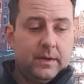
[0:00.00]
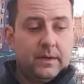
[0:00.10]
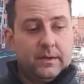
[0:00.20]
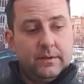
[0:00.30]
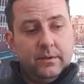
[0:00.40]

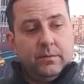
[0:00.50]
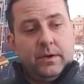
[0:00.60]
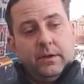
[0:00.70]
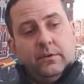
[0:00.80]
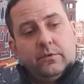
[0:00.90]
Uh, you
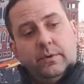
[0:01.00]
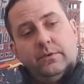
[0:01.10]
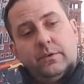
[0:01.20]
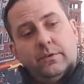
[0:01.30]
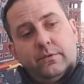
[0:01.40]
want to use a
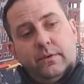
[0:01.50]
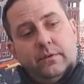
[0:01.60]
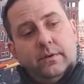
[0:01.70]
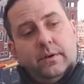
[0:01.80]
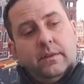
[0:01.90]

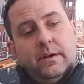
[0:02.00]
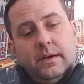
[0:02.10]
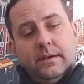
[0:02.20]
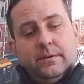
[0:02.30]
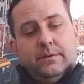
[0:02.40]
resistor like
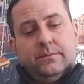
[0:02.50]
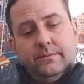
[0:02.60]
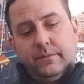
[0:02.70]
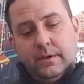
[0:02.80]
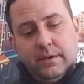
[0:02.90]
that.
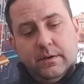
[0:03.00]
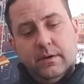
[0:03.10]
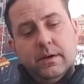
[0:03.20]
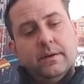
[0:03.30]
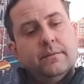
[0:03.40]
I
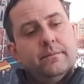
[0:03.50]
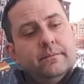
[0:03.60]
got